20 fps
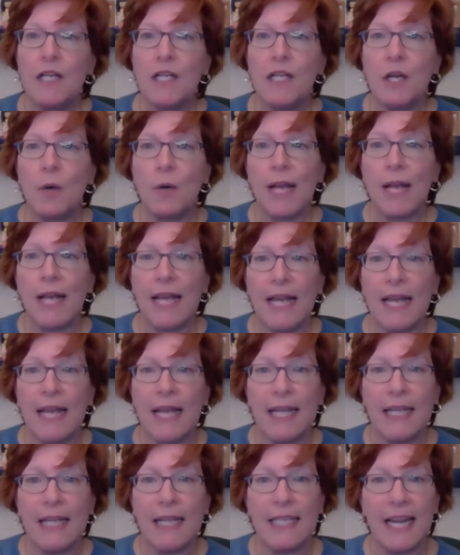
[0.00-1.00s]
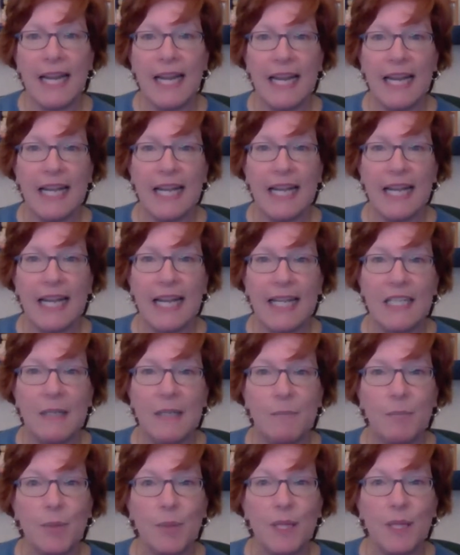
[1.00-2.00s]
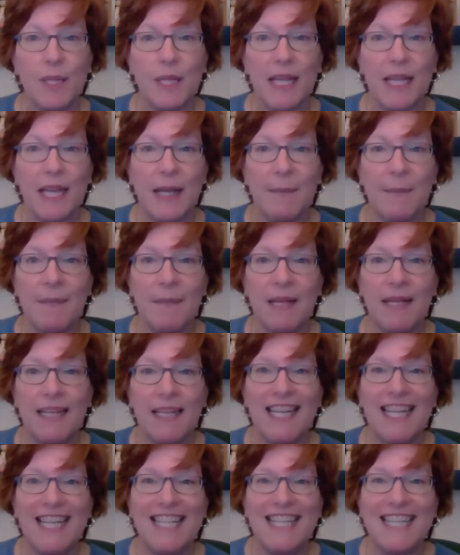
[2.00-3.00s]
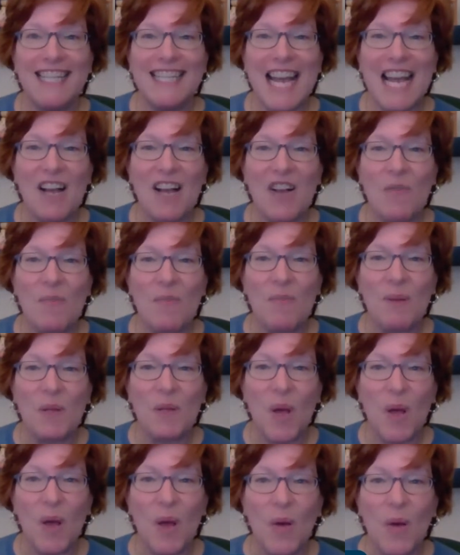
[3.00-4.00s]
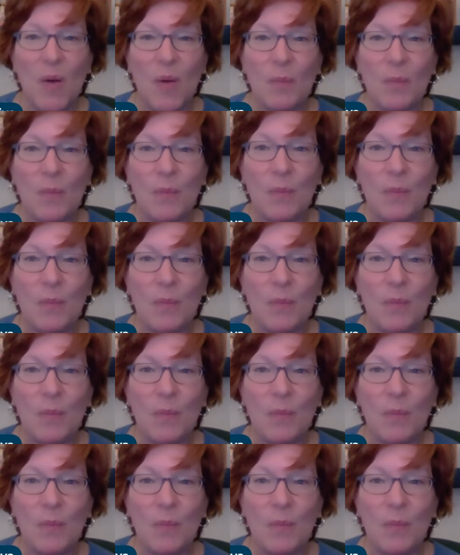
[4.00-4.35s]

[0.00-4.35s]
go ahead and put them down below.